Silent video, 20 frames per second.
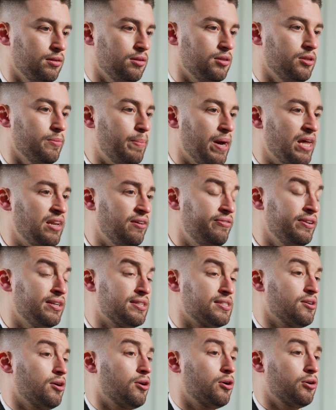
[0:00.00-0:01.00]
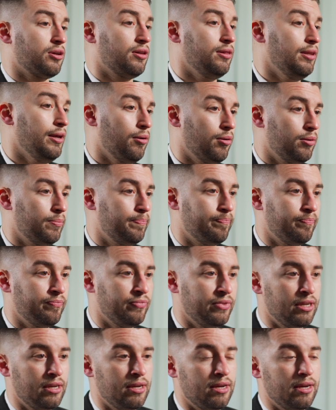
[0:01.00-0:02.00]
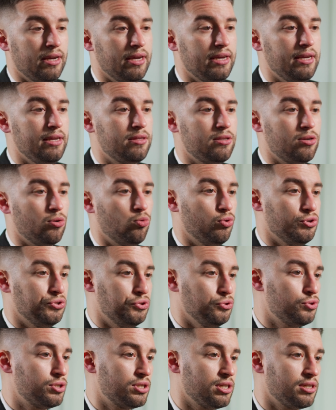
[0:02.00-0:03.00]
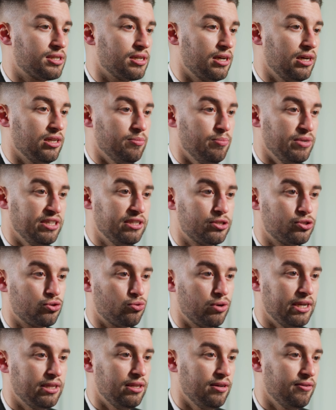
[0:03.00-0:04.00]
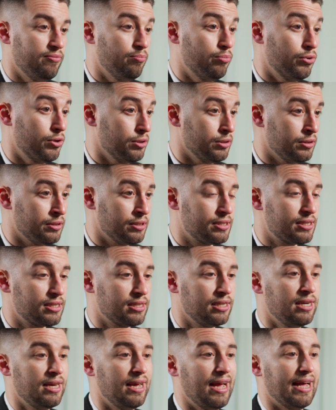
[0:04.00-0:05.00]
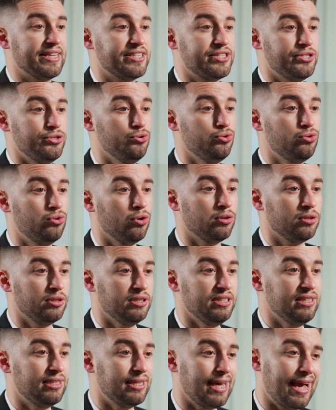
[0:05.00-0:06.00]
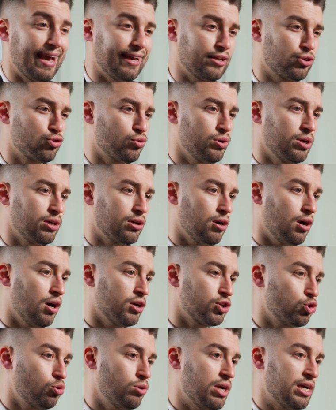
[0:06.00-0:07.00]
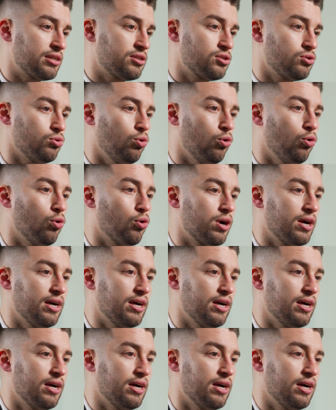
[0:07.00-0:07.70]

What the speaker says: The benefits are clear. It reduces administrative burdens, as you don't need extra contracts or